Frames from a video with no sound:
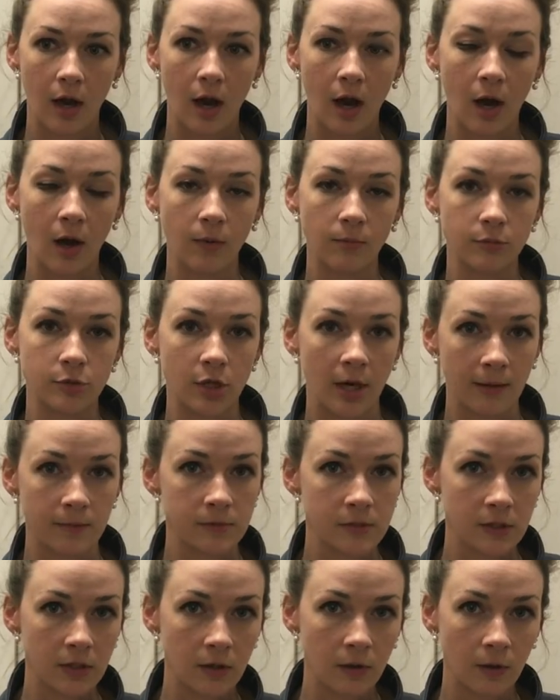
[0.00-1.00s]
job
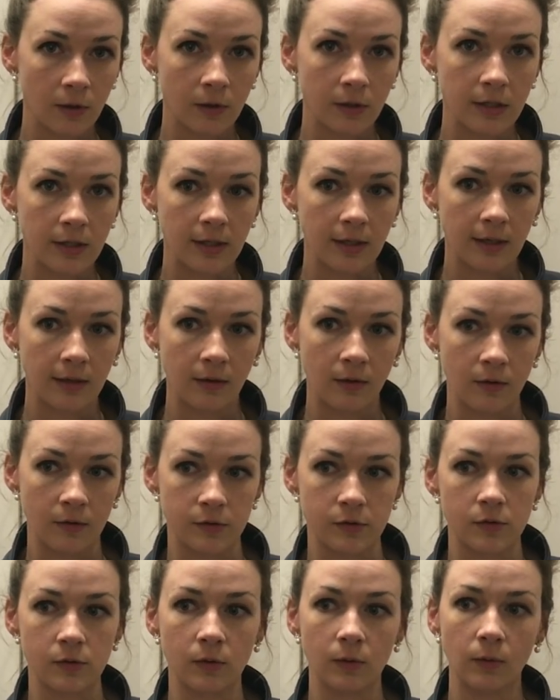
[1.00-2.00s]
security and
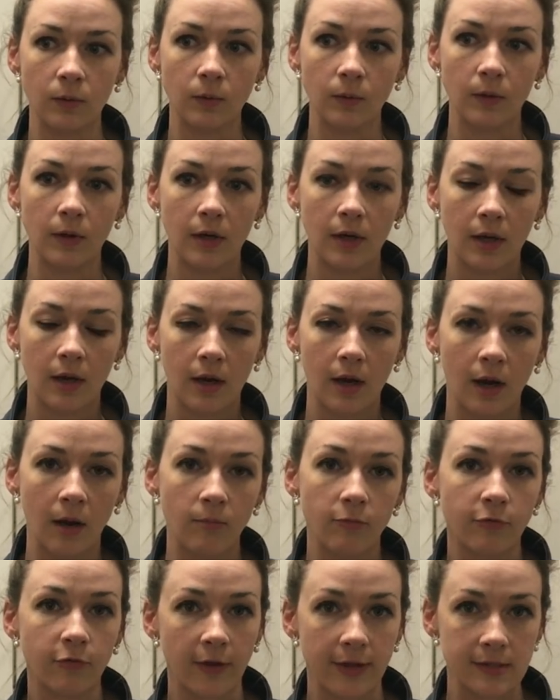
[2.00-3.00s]
also
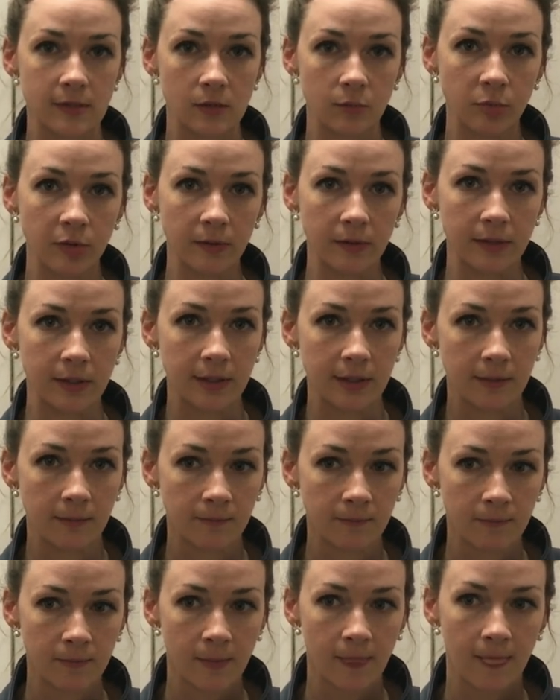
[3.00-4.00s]
flexibility.
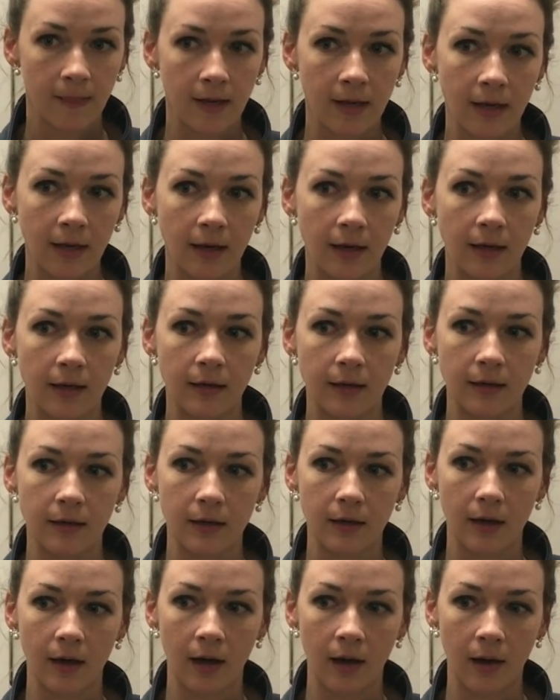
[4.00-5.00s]
And
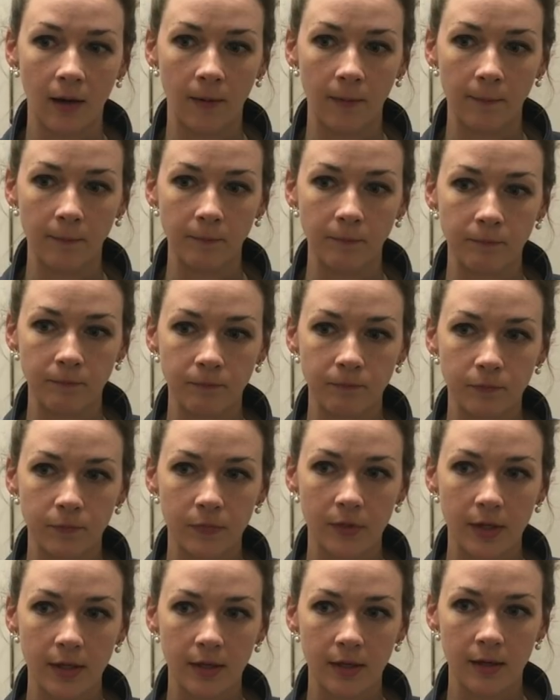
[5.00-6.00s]

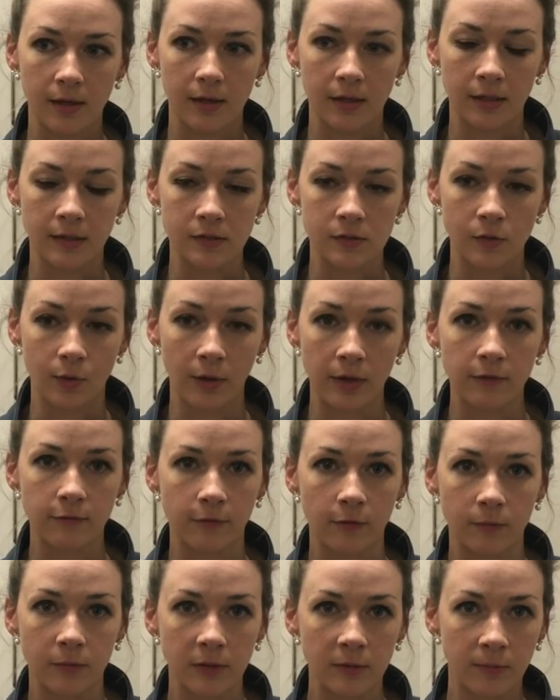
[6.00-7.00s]
it's great
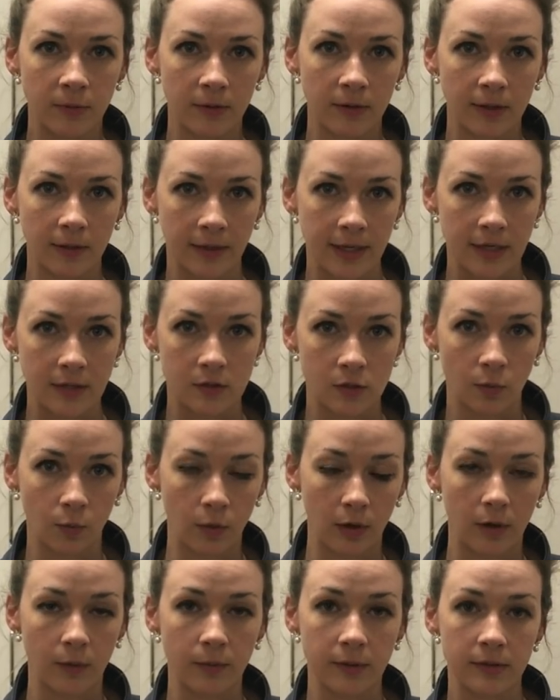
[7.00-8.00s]
for people that like to
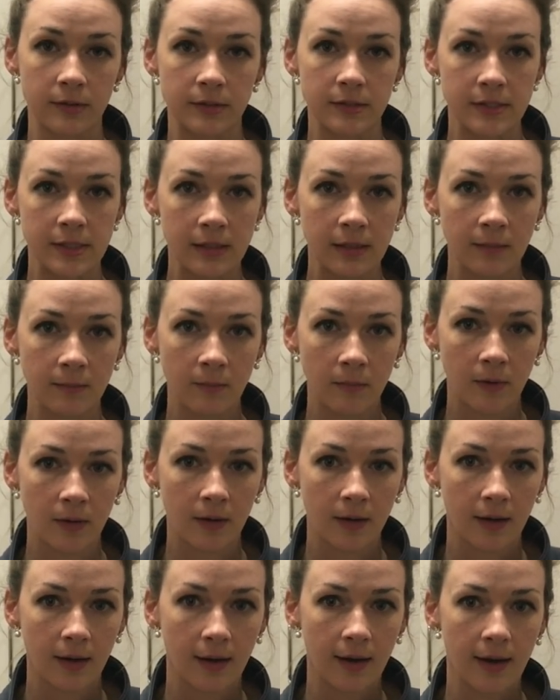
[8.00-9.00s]
work with a team
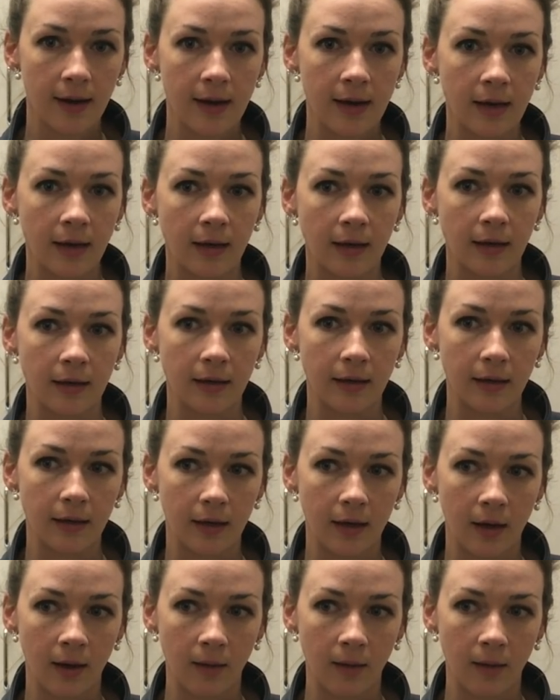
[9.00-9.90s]
and